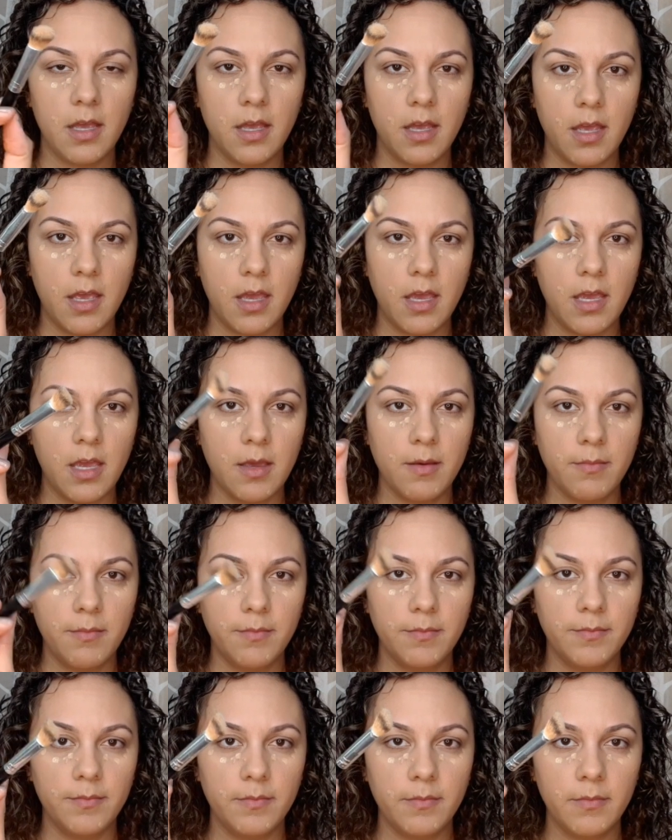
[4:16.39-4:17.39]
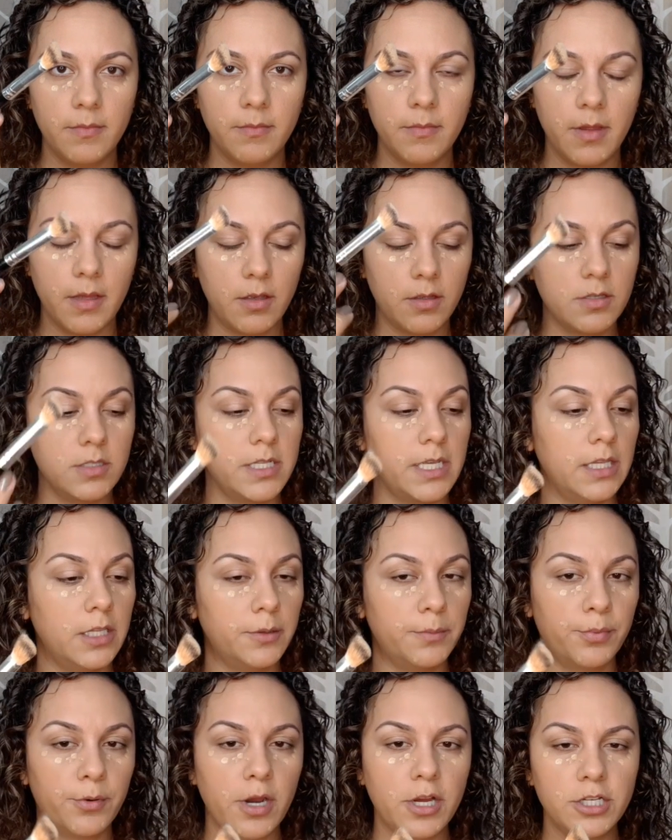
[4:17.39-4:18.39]
a concealer
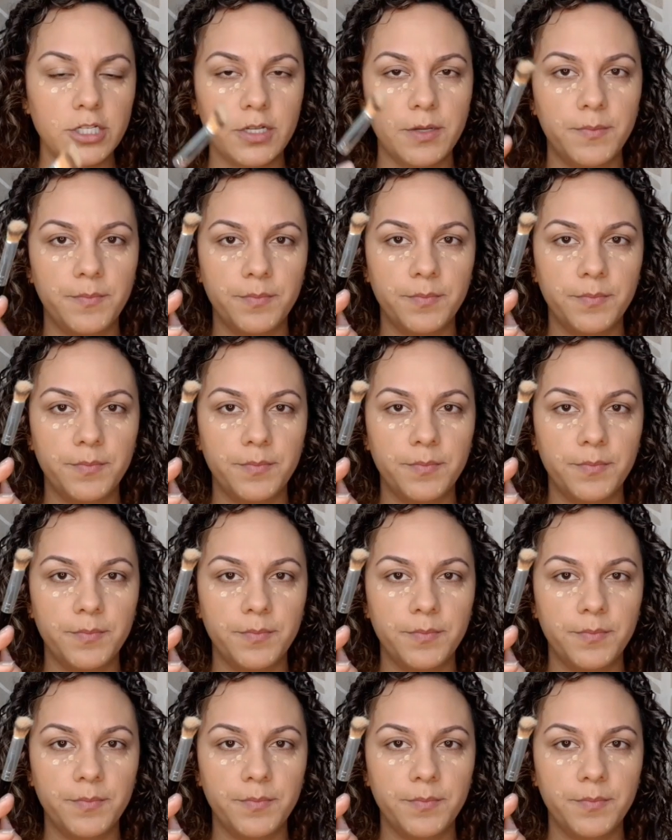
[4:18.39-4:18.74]
brush,